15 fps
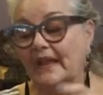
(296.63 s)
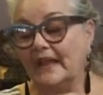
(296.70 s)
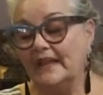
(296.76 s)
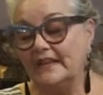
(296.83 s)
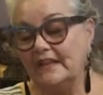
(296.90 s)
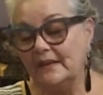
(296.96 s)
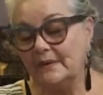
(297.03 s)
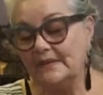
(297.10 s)

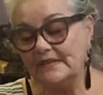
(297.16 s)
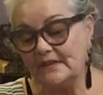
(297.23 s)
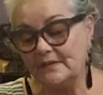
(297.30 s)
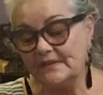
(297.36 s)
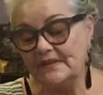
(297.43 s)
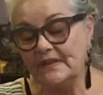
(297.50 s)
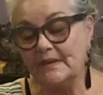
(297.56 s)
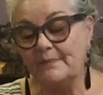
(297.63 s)
You know, what's
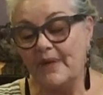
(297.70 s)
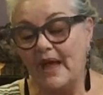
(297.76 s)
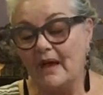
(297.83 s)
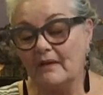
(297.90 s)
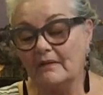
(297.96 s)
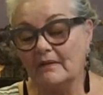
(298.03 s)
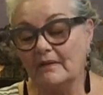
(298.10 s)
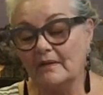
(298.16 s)
interesting
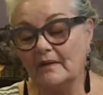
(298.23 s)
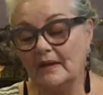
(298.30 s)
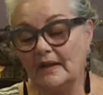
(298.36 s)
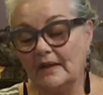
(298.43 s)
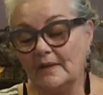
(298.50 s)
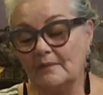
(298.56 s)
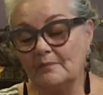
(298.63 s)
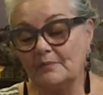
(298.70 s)
about
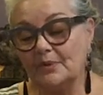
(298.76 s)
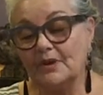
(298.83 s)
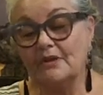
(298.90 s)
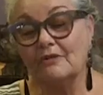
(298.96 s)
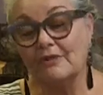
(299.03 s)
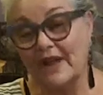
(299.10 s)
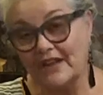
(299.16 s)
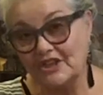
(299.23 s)

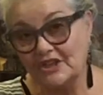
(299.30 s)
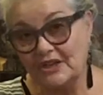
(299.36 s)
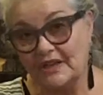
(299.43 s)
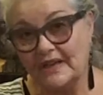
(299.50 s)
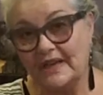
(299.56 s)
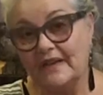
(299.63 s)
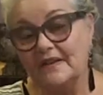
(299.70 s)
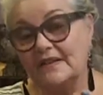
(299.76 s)

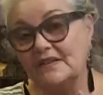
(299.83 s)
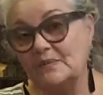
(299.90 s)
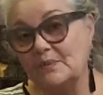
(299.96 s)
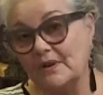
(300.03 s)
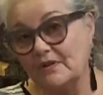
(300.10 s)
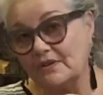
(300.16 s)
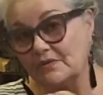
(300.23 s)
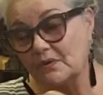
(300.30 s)
progression in a
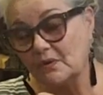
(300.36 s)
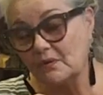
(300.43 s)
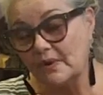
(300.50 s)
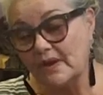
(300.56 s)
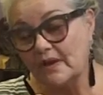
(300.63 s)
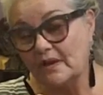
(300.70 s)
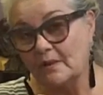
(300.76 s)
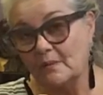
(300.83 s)
spiritual
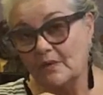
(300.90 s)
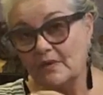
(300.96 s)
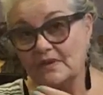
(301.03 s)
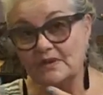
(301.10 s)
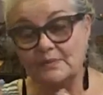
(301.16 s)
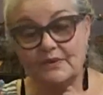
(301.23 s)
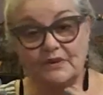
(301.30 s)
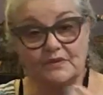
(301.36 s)
realm or a
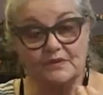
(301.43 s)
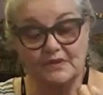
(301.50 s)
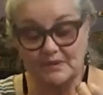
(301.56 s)
spiritual